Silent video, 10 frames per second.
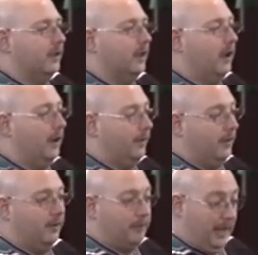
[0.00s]
on
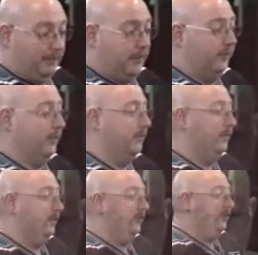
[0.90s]
their baptism
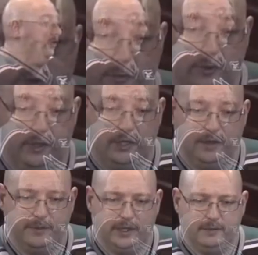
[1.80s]
ceremony
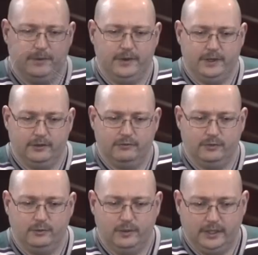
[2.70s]
coming up in the next
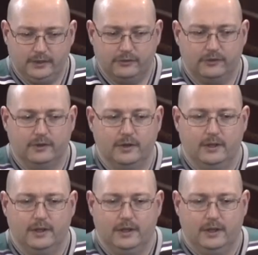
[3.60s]
few weeks.
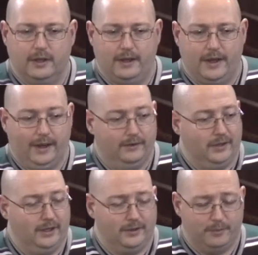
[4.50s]
I
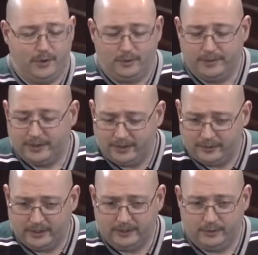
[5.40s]
take the pulpit on a
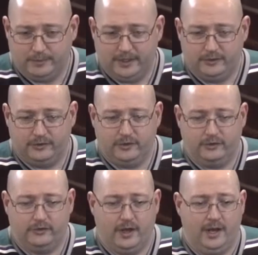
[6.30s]
regular
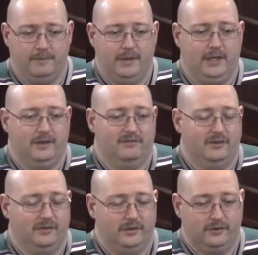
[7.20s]
basis. I make
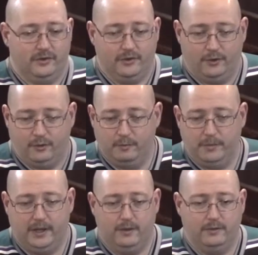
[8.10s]
visits to the
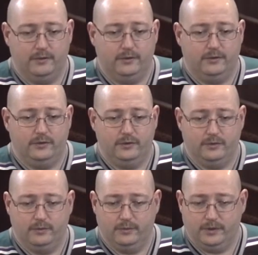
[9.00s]
homebound,
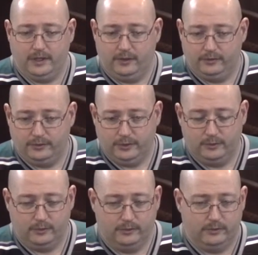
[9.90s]
to the elderly who
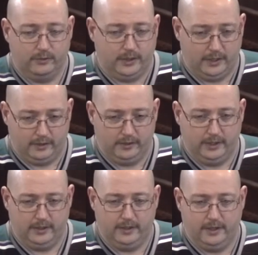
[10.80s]
are
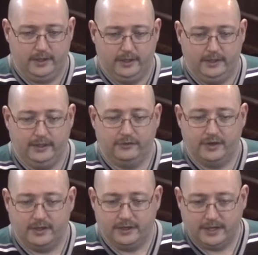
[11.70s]
in
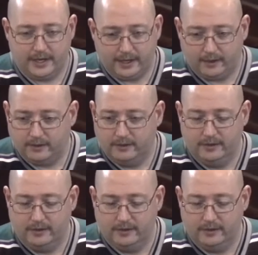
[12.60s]
extended care.